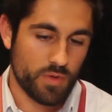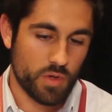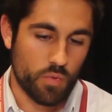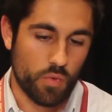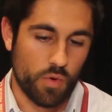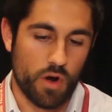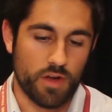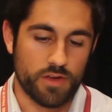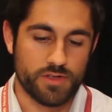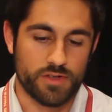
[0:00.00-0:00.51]

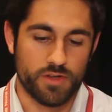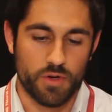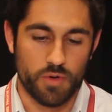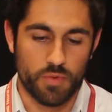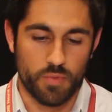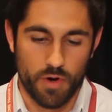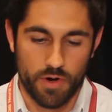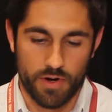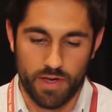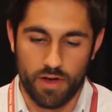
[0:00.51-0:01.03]
We're also
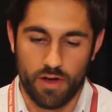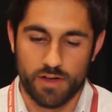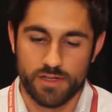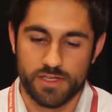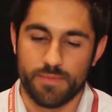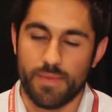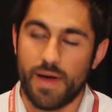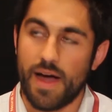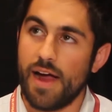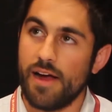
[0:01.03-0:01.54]
working on
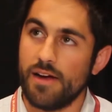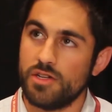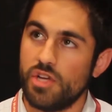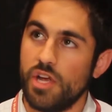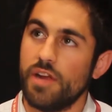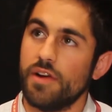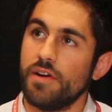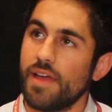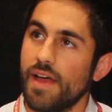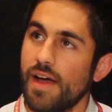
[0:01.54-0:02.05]
some higher
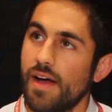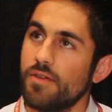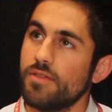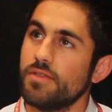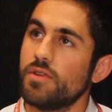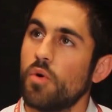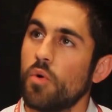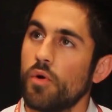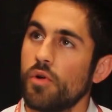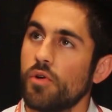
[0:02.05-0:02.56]
channel
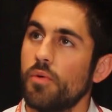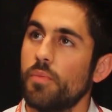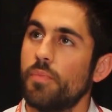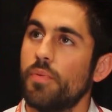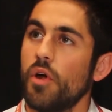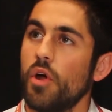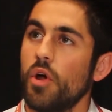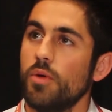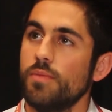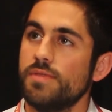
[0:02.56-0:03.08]
count cortical
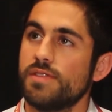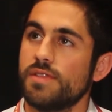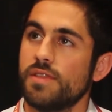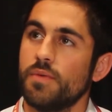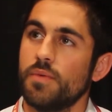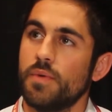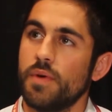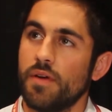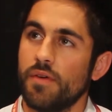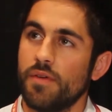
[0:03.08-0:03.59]
probes that
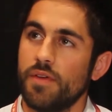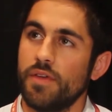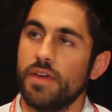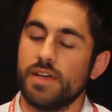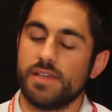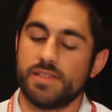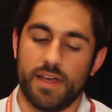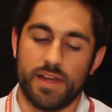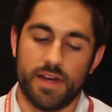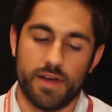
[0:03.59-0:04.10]
we're really
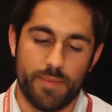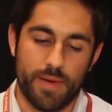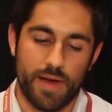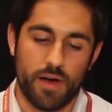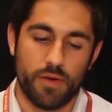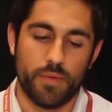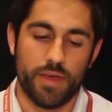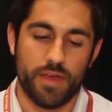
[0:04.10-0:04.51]
excited about.